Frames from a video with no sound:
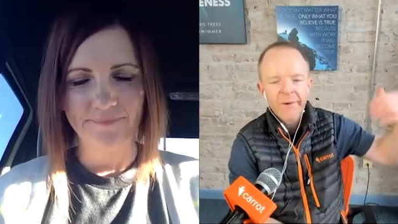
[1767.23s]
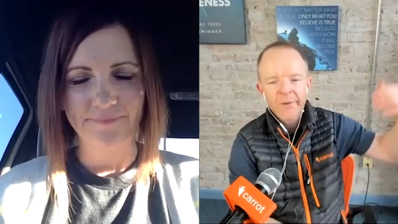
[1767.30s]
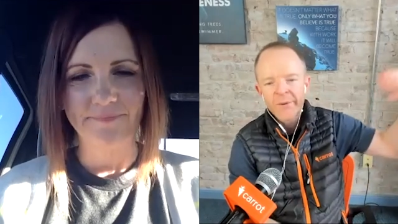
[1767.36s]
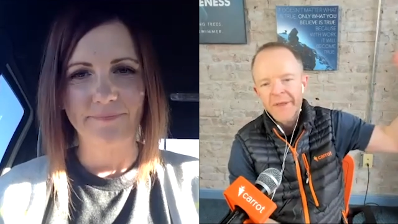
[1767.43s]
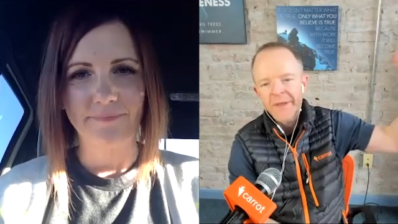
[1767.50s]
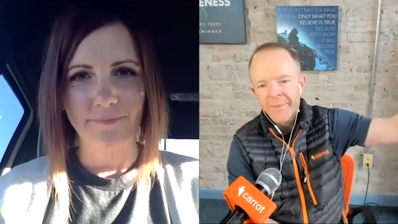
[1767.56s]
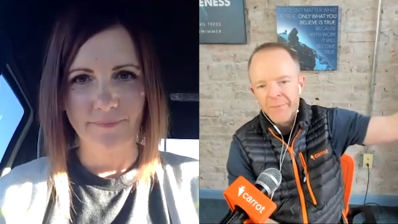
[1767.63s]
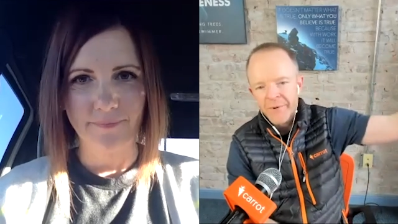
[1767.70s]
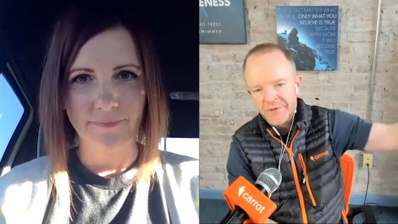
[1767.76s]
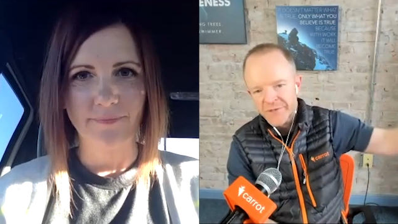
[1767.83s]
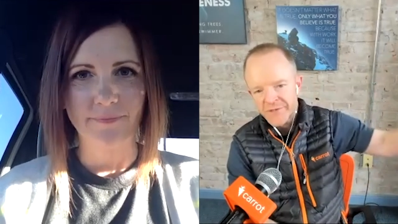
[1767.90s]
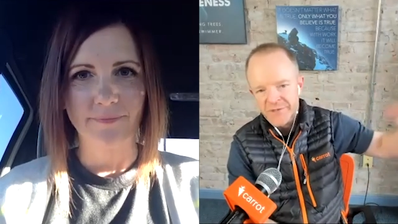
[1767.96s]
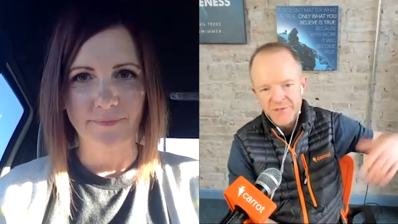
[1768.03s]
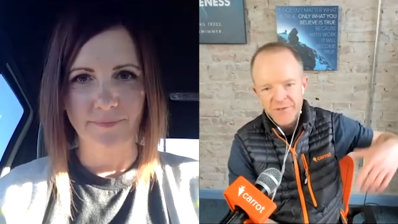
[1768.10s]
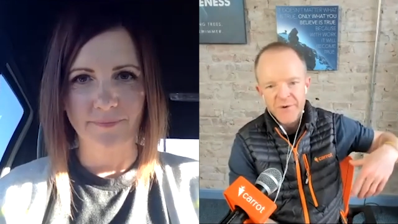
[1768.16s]
Speaker 1: well, that
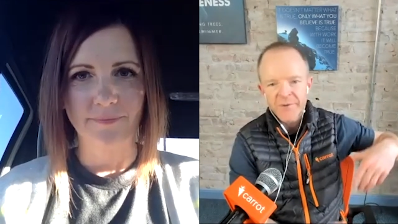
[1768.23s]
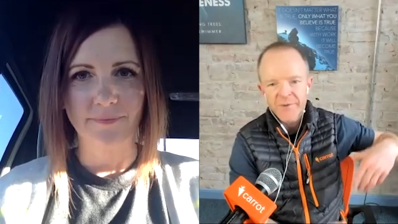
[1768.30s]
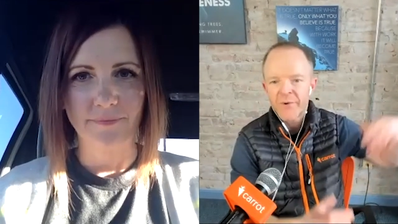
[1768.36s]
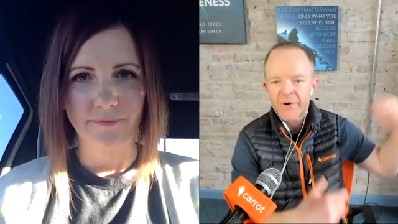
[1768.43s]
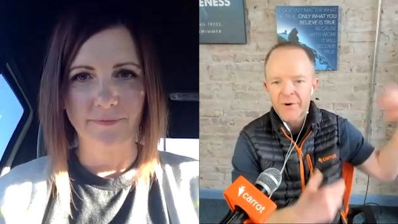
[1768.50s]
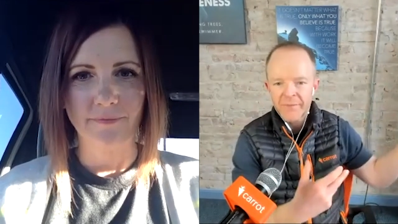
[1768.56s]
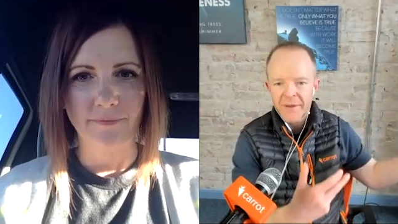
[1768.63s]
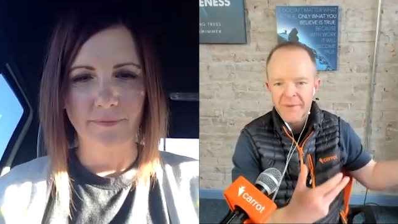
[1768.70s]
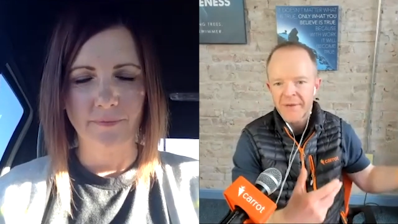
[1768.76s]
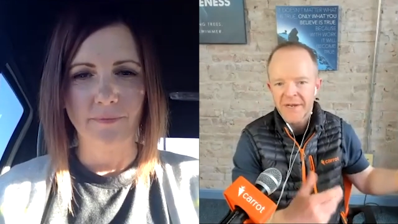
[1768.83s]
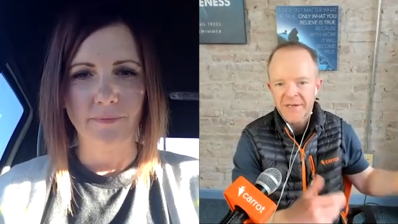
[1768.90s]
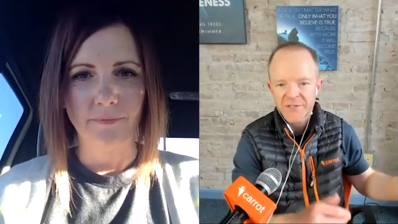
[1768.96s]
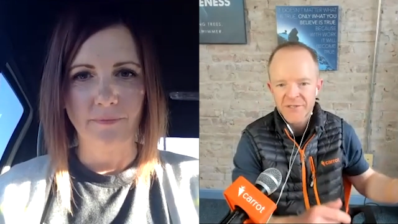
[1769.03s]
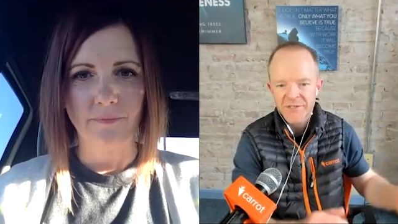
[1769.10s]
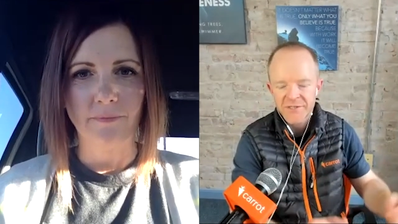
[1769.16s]
person's doing more, maybe I
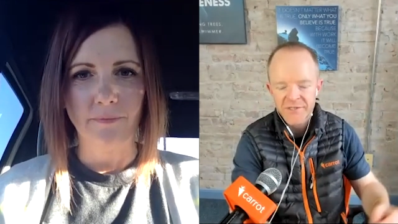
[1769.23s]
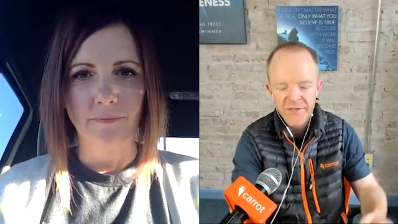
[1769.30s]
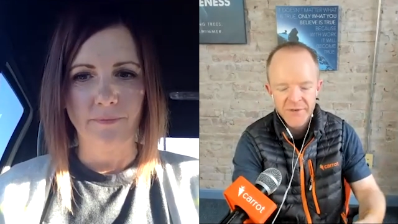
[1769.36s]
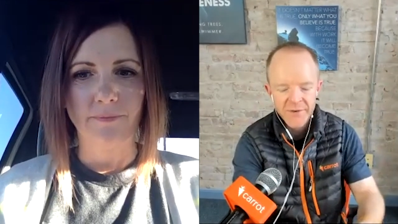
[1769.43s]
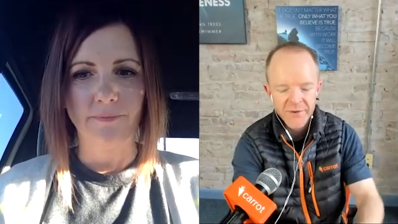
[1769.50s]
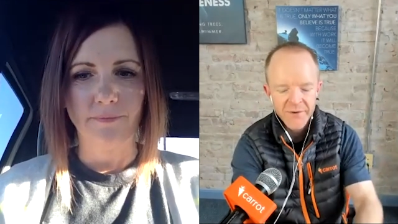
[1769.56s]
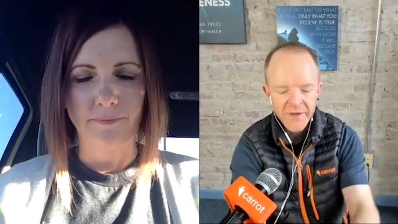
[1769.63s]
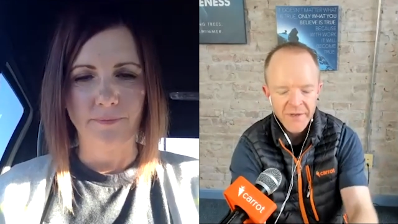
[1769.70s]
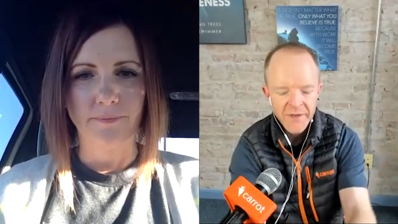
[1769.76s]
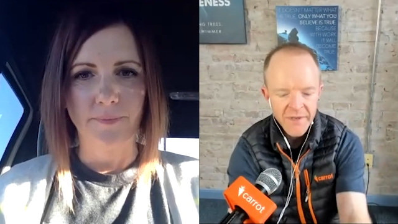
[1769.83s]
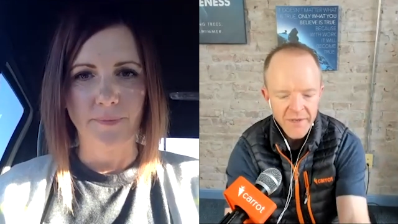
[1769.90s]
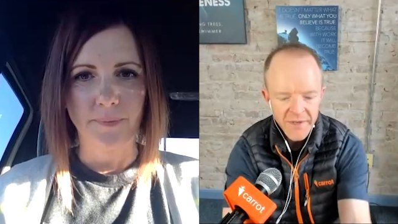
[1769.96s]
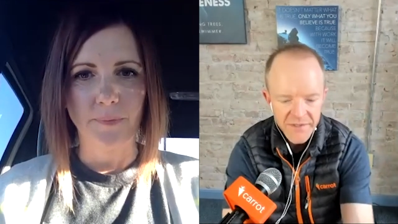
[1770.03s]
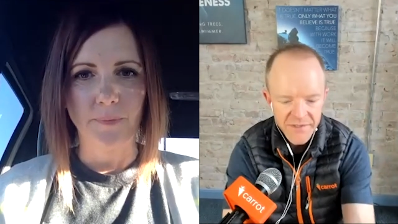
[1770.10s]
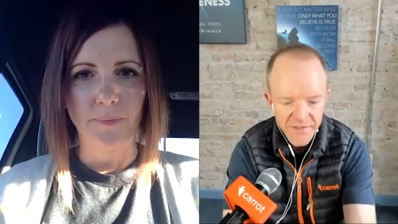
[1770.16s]
should too.
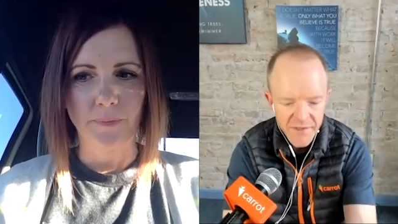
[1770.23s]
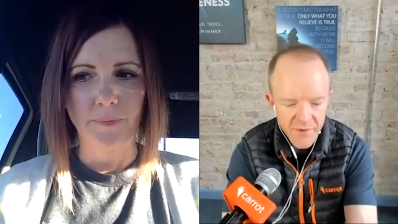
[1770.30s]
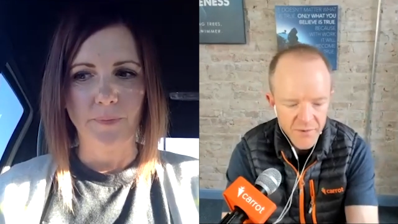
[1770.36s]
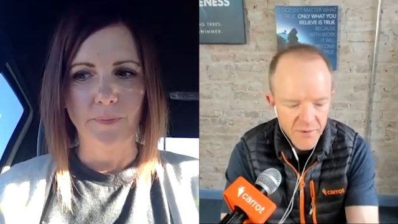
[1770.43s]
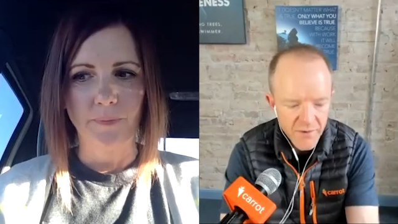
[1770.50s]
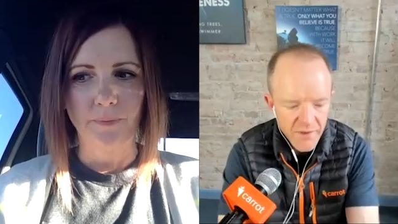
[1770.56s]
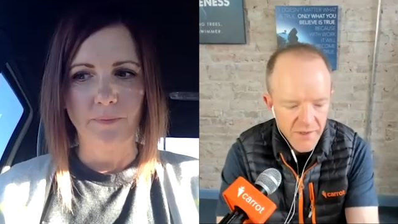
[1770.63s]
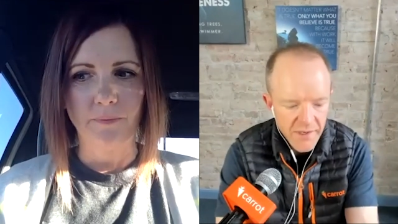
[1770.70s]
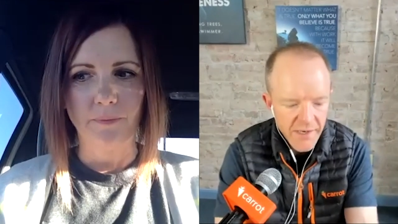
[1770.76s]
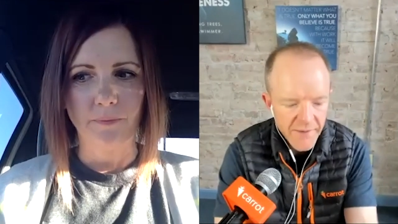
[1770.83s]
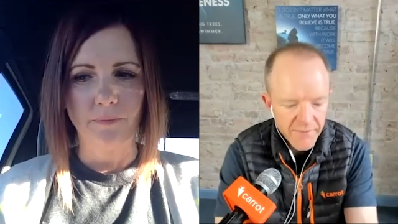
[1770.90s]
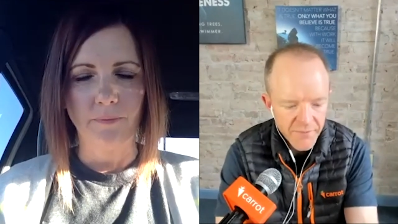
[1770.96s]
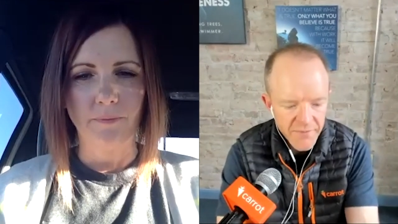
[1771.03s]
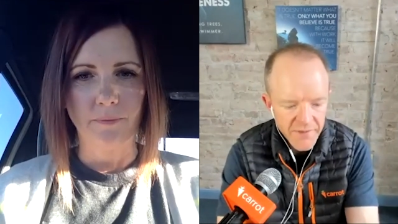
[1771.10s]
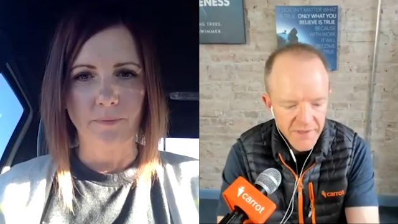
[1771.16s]
So
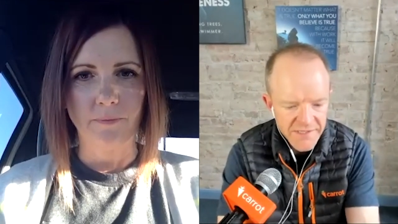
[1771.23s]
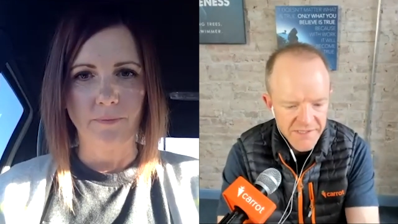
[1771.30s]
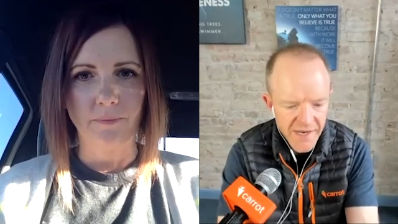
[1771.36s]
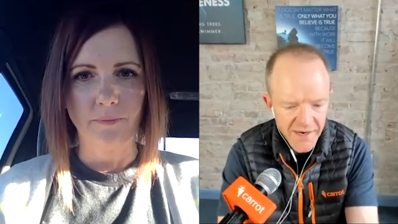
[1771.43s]
let's